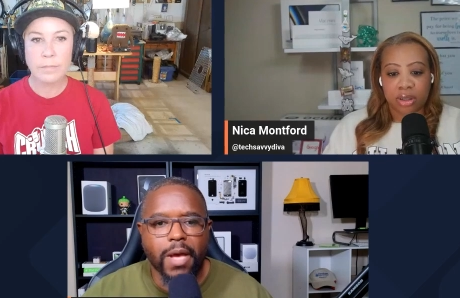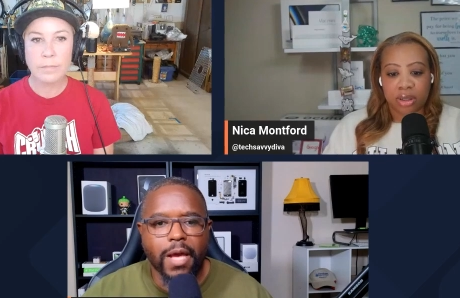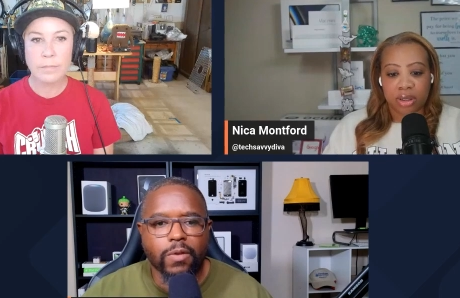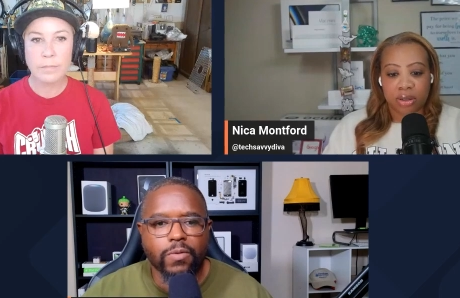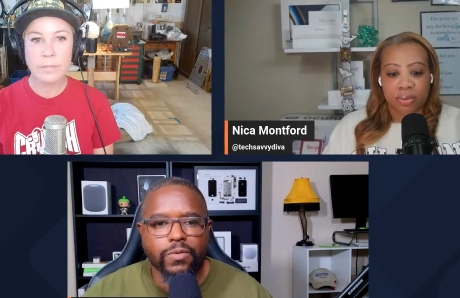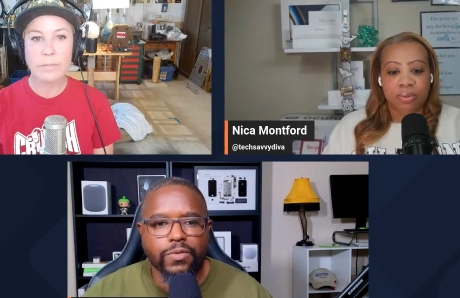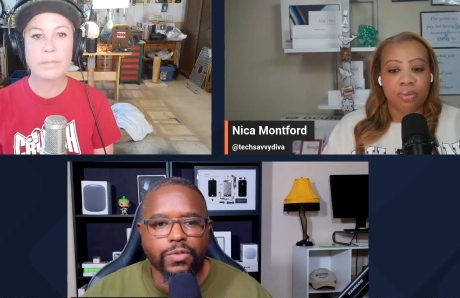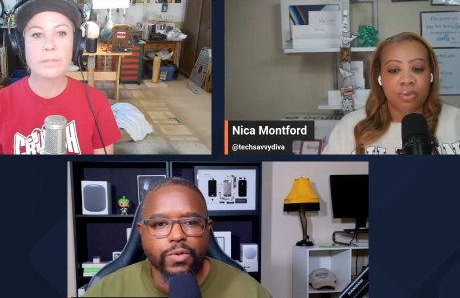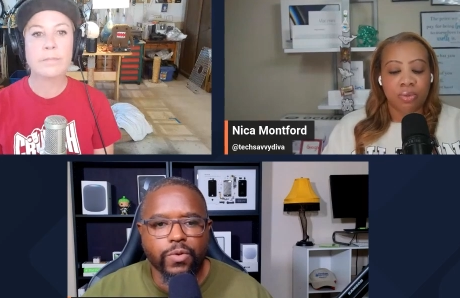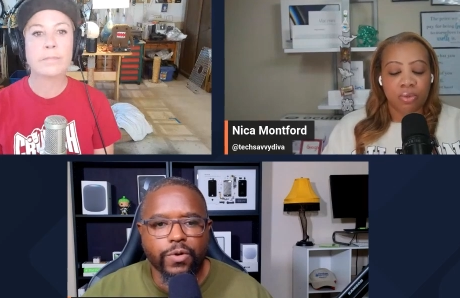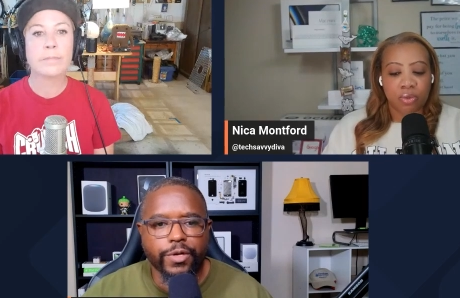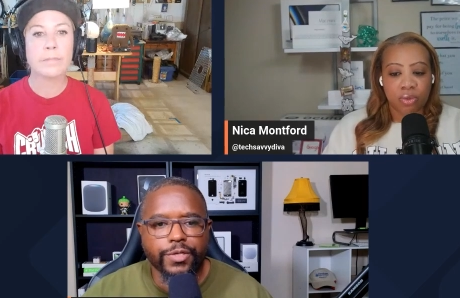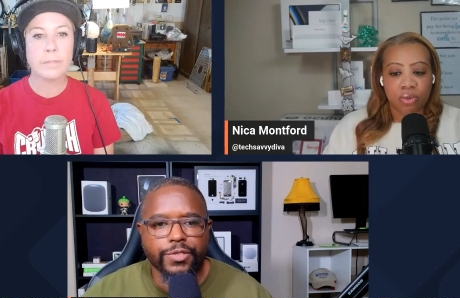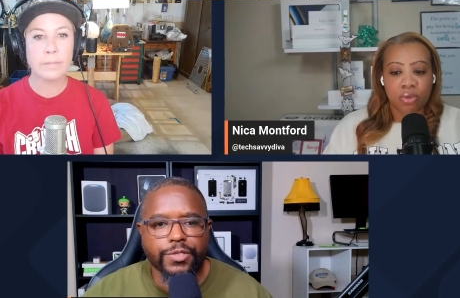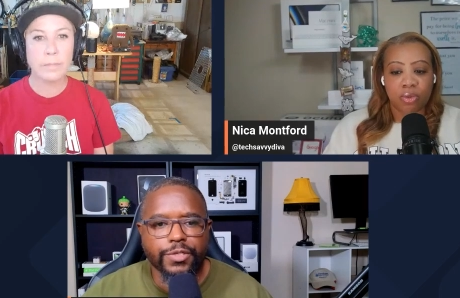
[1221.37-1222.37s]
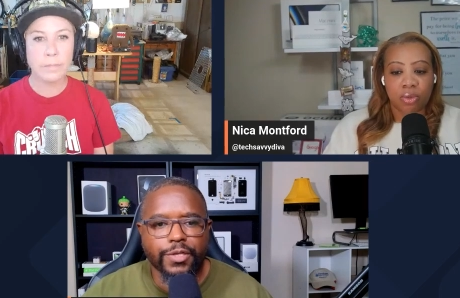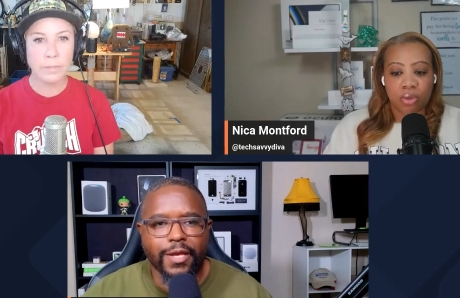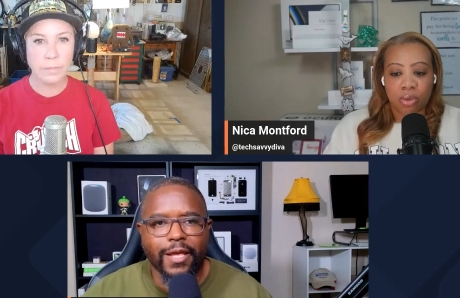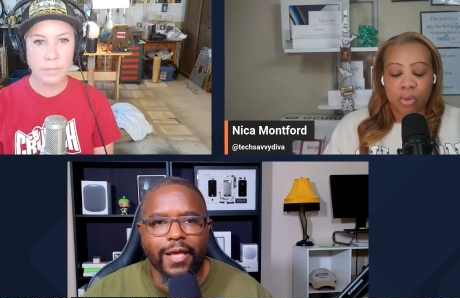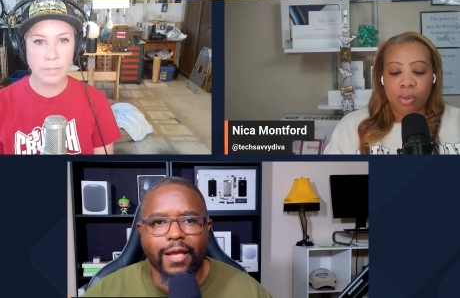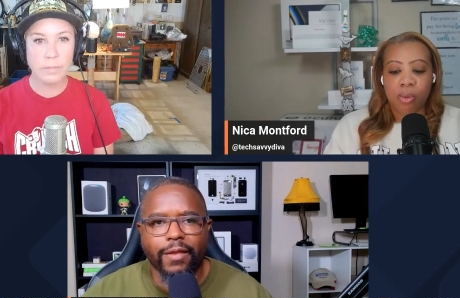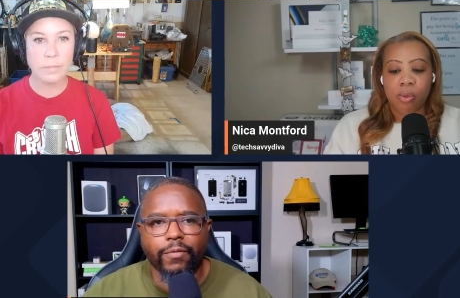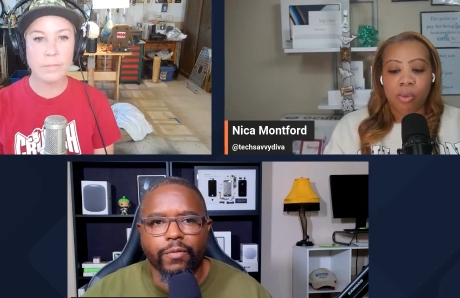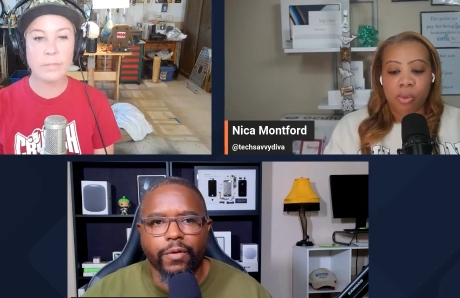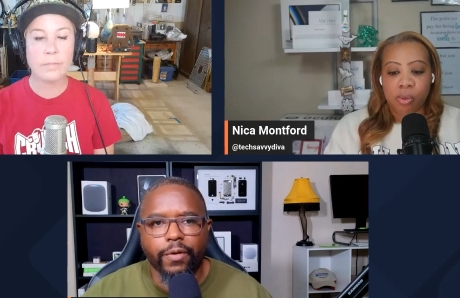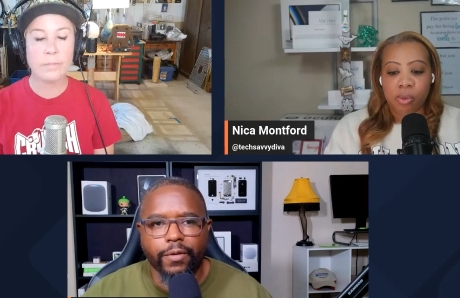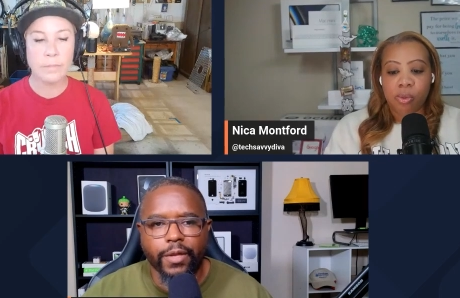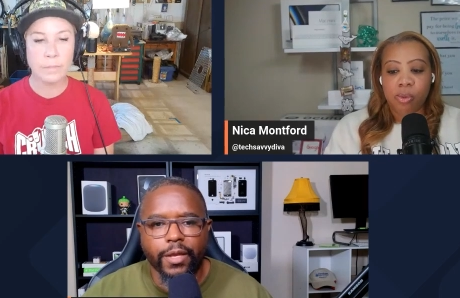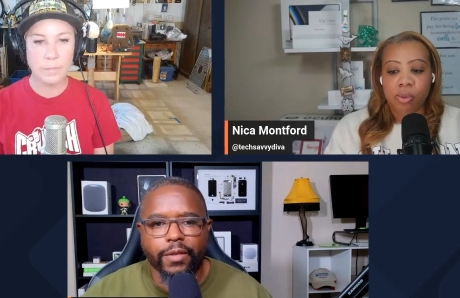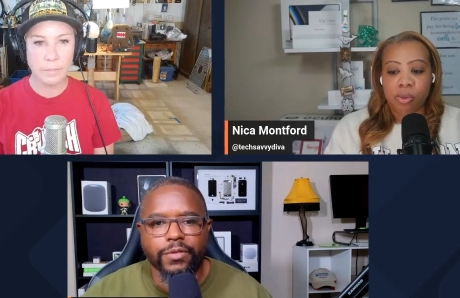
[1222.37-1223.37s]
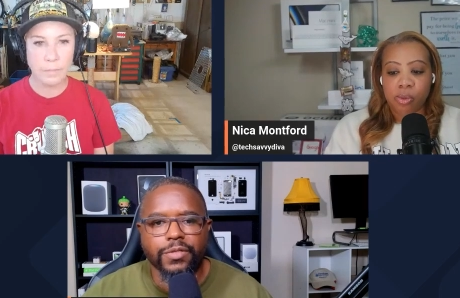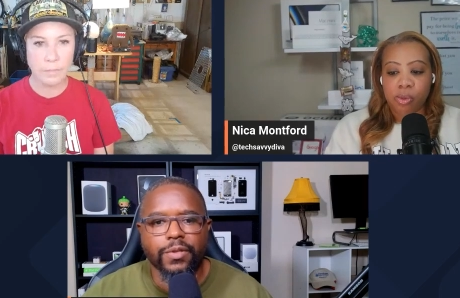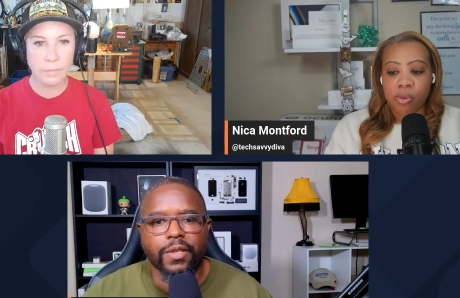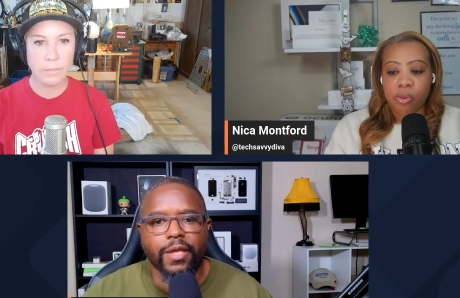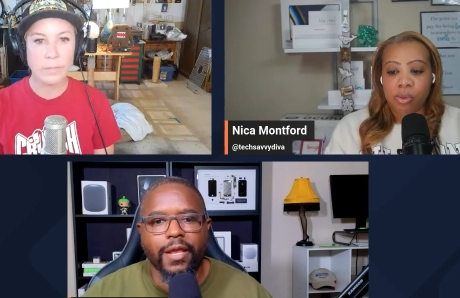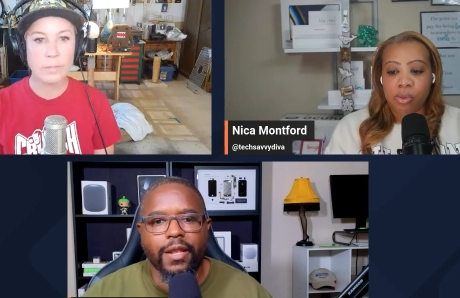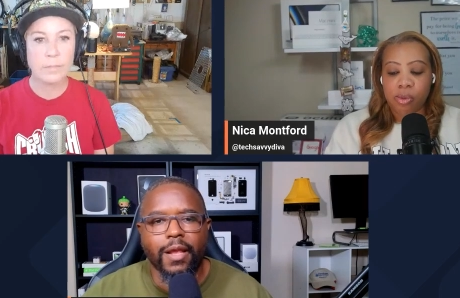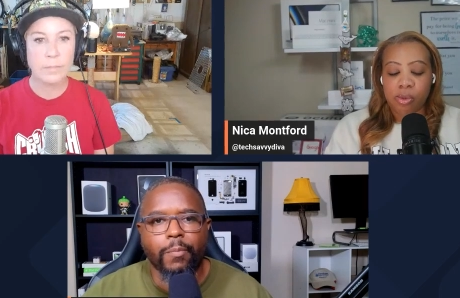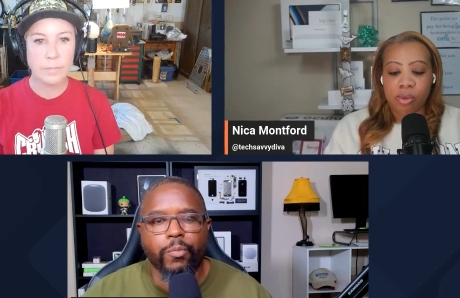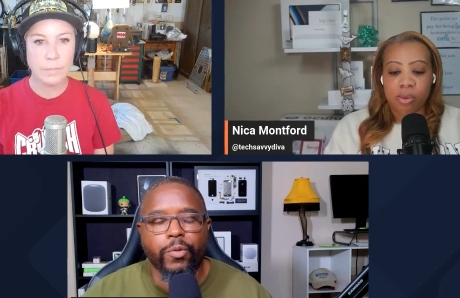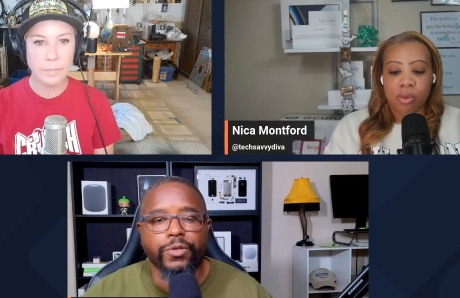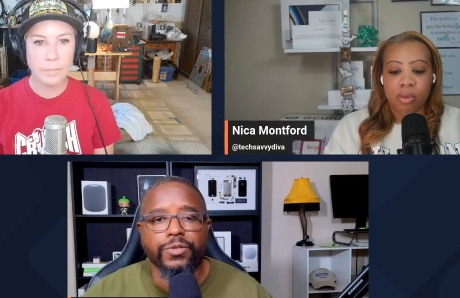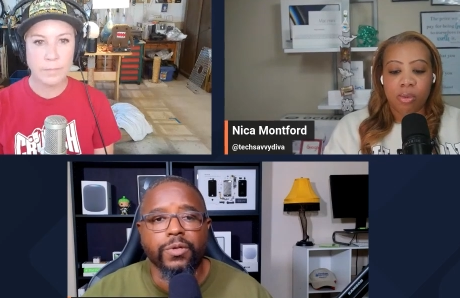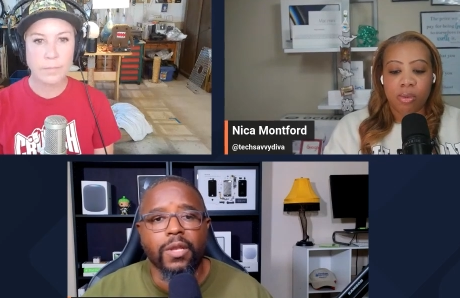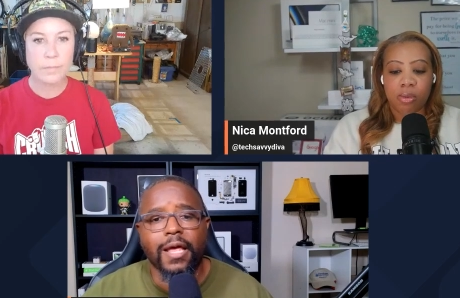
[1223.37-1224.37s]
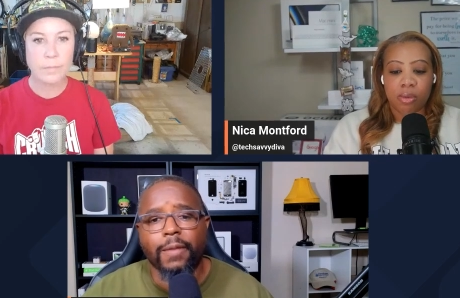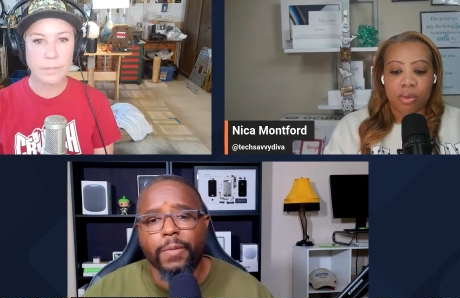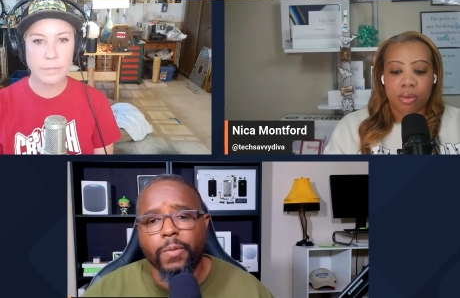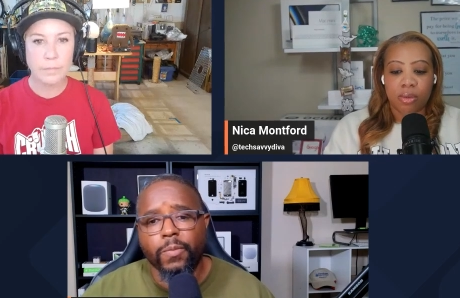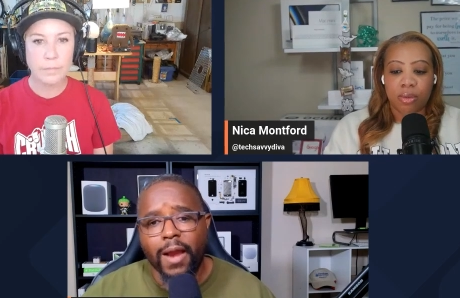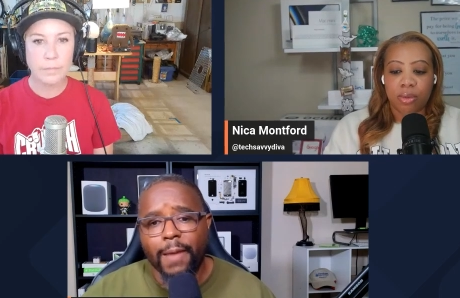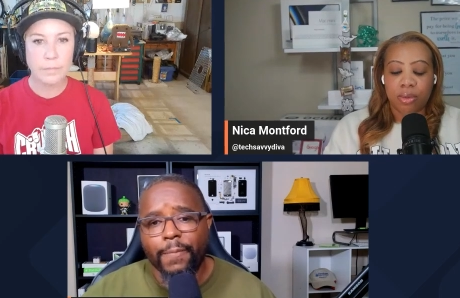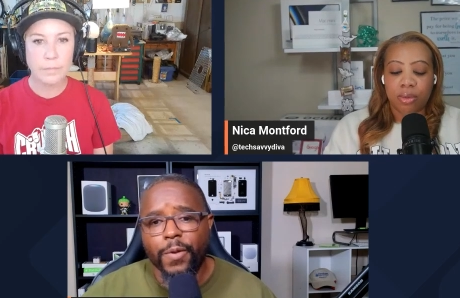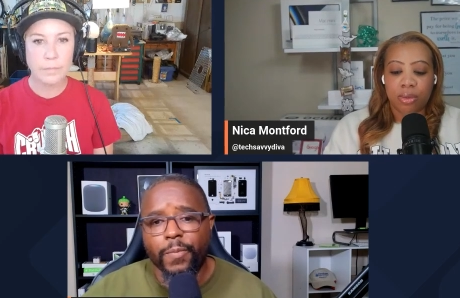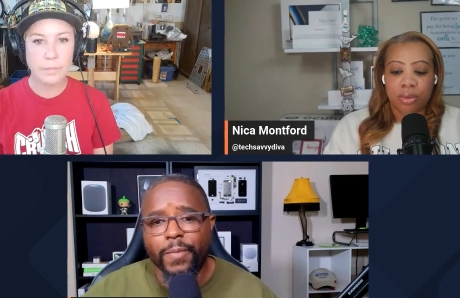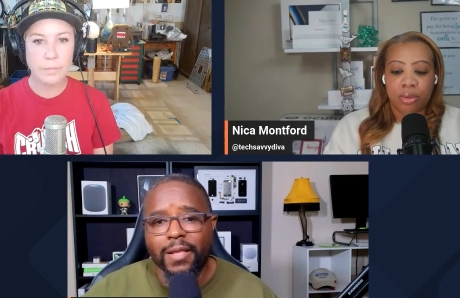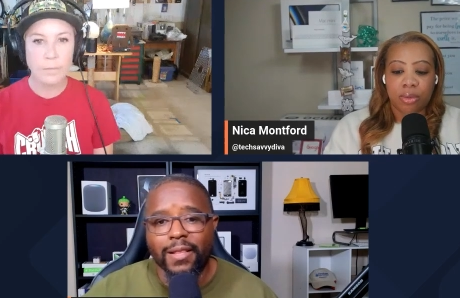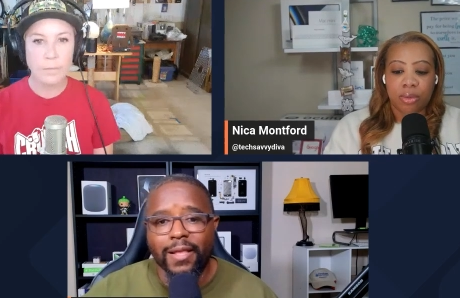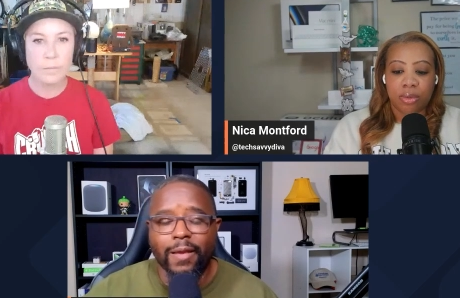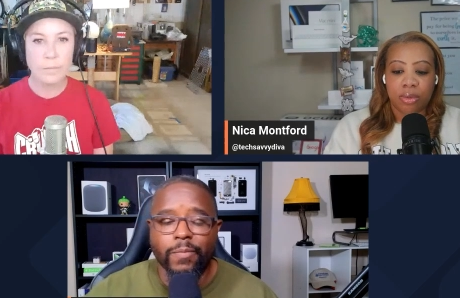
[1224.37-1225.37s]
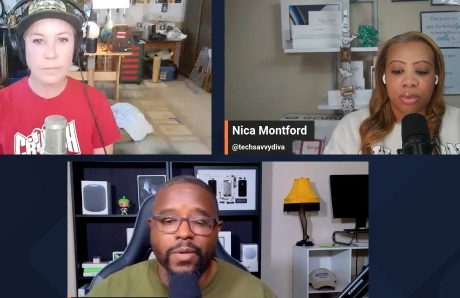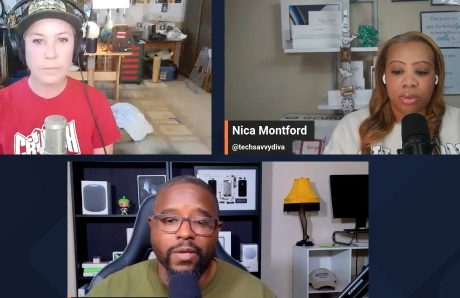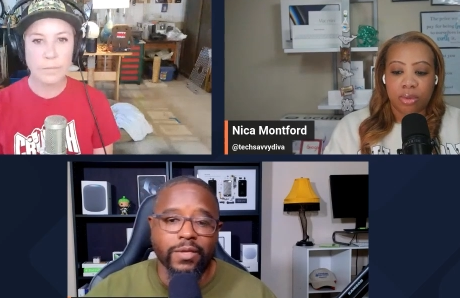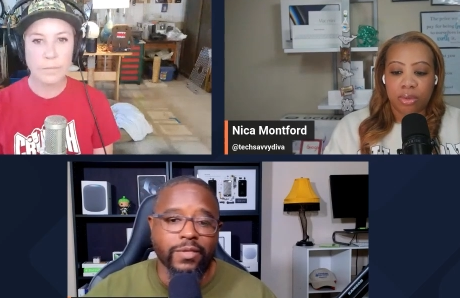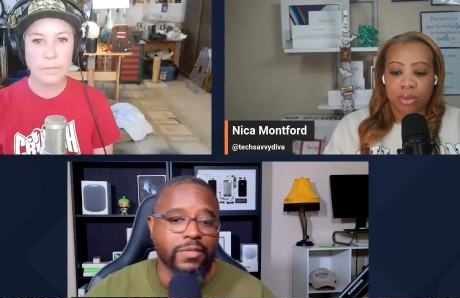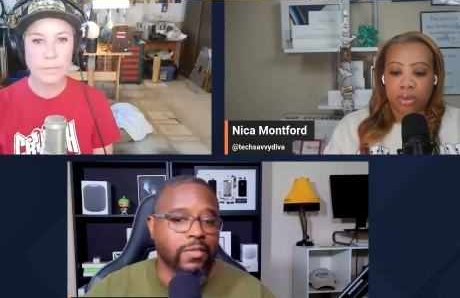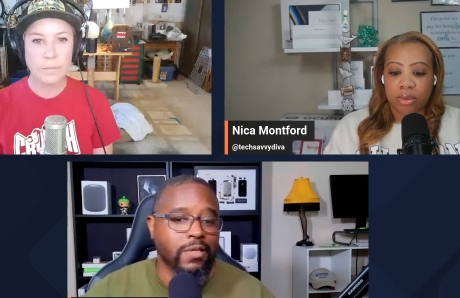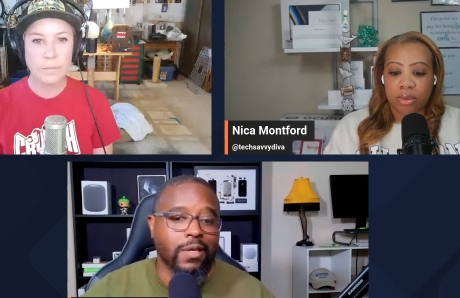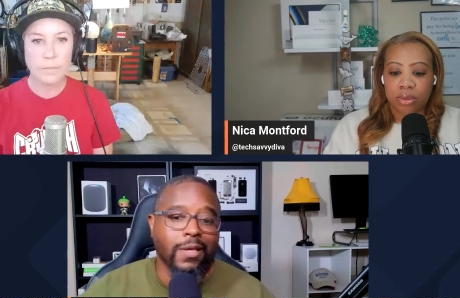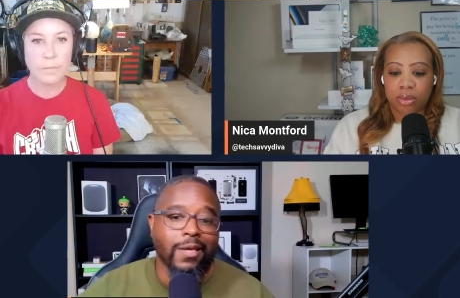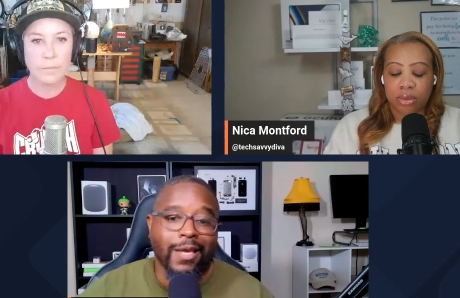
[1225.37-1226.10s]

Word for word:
Speaker 1: model mm-hmm, mm-hmm storage. Eh, mm-hmm, Yeah, so that I'm pretty sure a lot of people are happy about that because